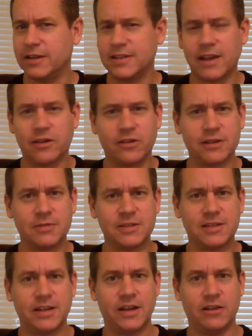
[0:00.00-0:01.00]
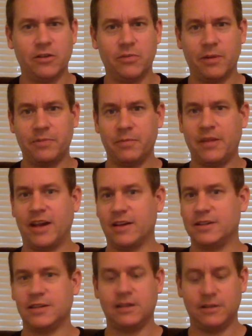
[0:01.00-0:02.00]
It's like Christmas Day. You open up the
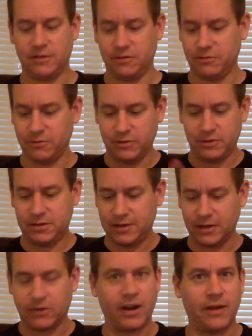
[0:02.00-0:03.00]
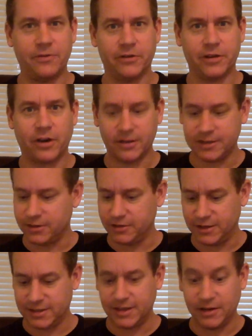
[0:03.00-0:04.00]
magazine, you dig around for your
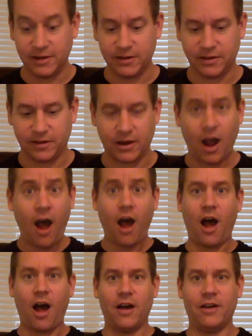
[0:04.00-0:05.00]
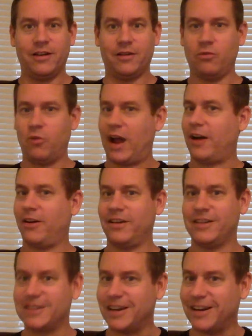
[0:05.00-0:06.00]
cartoon, you see it in there like, oh, wow,
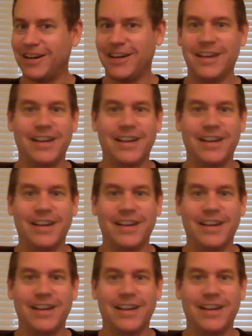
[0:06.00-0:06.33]
it's there.